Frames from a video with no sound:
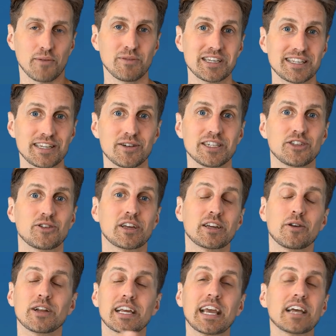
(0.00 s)
from this series, you can
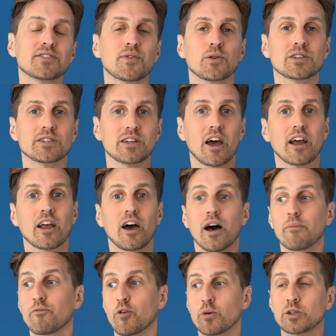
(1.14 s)
go to
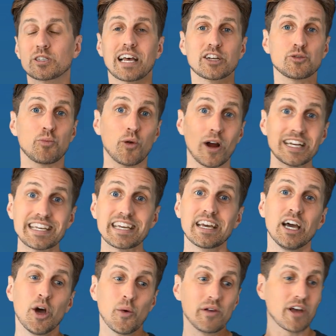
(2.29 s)
guestfocus.com/pricing.
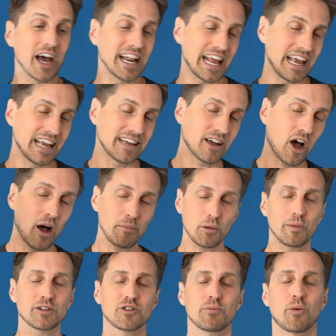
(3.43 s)
We've got a
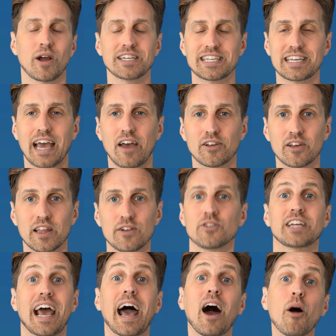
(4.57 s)
complimentary pricing calculator
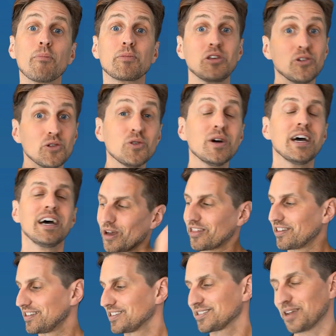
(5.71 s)
to help you
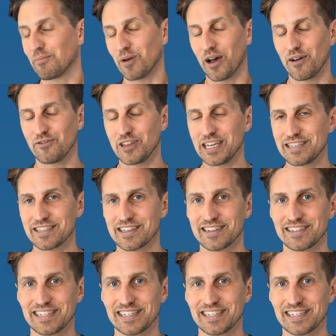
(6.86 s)
with some of these